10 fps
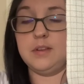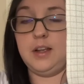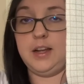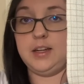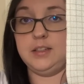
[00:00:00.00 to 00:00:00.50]

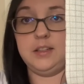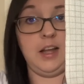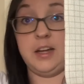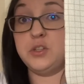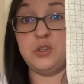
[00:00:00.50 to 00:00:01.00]
And
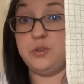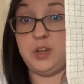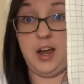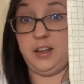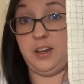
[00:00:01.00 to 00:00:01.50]
I just use
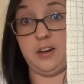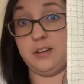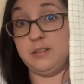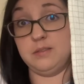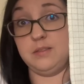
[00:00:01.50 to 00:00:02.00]
highlighter.
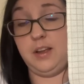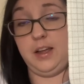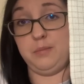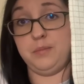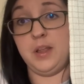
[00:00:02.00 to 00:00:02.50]

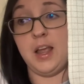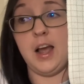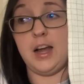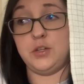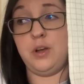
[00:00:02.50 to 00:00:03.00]
Um,
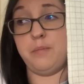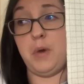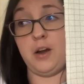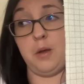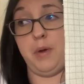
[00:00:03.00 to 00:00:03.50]
I do have
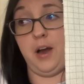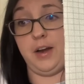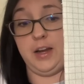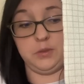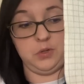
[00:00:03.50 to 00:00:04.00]
Markup R
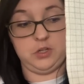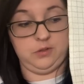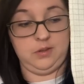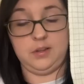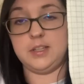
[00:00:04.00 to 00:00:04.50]
X, which
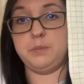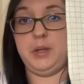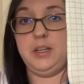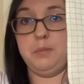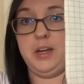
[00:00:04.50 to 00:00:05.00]
I'll
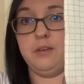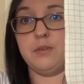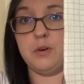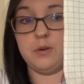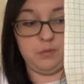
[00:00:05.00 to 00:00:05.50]
explain in a minute
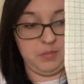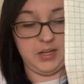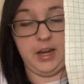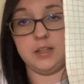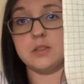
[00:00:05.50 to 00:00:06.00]
for my
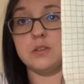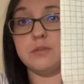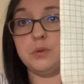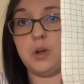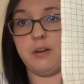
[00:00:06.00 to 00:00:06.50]
next
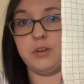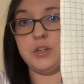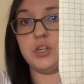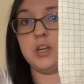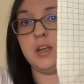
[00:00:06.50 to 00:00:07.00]
full coverage.